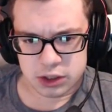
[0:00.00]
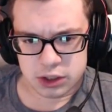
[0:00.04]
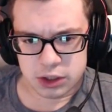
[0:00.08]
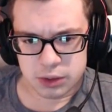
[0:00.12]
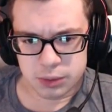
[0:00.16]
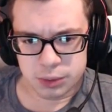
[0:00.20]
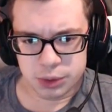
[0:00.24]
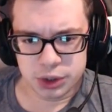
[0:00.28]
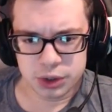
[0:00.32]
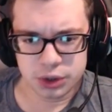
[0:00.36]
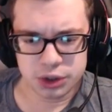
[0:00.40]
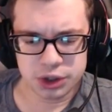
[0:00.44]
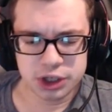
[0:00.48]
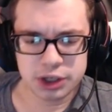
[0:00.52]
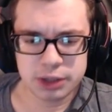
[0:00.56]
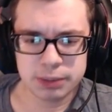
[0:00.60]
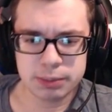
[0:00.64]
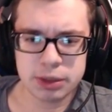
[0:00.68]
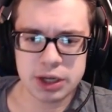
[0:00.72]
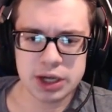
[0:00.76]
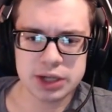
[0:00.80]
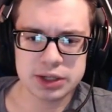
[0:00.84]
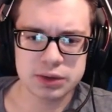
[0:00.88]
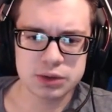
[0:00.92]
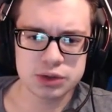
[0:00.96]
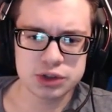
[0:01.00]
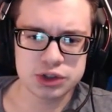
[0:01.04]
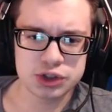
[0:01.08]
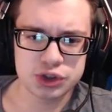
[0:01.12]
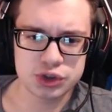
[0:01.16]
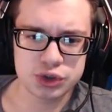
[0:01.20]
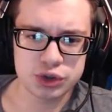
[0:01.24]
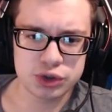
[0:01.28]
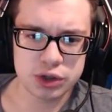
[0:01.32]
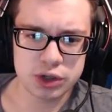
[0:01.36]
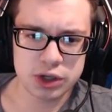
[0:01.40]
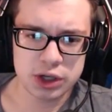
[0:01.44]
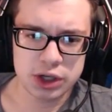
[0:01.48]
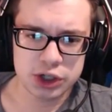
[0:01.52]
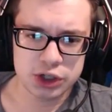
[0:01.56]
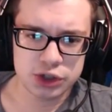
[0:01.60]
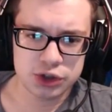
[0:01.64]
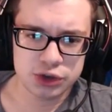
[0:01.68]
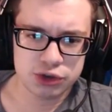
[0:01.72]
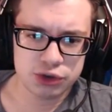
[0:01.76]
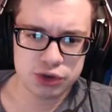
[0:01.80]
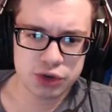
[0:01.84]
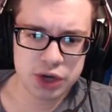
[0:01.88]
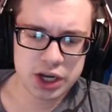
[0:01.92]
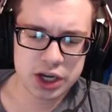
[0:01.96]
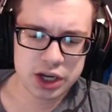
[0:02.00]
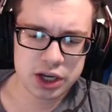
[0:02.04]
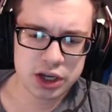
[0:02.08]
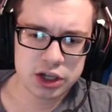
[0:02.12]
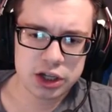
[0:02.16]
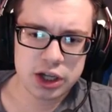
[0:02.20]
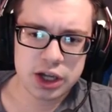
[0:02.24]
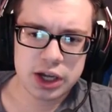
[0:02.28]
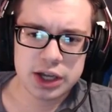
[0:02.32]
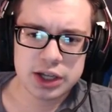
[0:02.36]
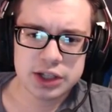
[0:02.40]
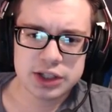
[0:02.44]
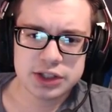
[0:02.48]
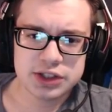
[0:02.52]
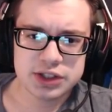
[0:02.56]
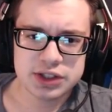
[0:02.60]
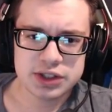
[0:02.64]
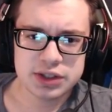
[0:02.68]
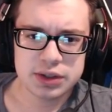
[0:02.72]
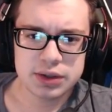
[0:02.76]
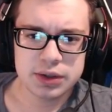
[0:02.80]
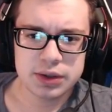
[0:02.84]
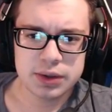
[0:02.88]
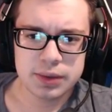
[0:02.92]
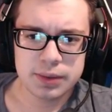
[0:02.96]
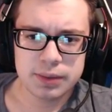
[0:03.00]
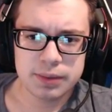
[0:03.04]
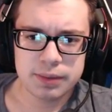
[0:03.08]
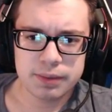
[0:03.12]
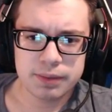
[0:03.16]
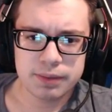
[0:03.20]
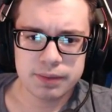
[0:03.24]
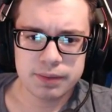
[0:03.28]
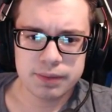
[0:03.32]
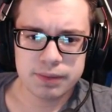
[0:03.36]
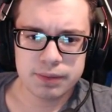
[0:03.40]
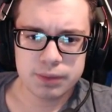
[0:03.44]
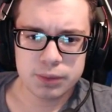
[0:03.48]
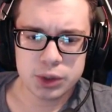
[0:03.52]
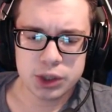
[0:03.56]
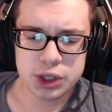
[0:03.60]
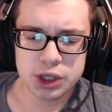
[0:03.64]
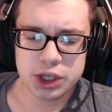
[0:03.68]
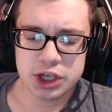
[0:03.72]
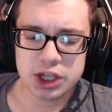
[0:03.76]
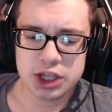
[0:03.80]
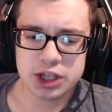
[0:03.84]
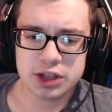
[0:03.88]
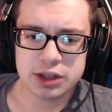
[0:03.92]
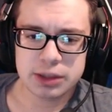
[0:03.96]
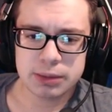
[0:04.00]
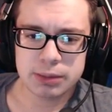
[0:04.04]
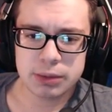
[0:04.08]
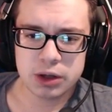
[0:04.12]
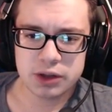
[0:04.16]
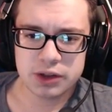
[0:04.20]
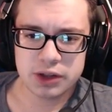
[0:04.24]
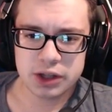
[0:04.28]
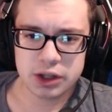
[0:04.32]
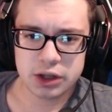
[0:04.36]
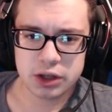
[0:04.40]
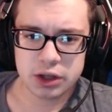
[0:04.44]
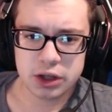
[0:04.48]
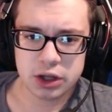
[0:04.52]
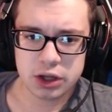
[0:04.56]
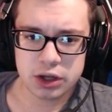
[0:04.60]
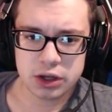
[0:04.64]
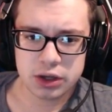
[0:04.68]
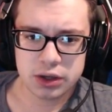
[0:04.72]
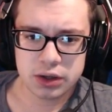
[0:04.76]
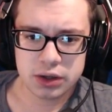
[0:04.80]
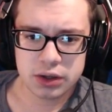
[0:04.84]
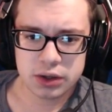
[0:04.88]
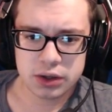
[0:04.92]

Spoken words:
We don't need to block those Dragon Claws. We can eat them all day long.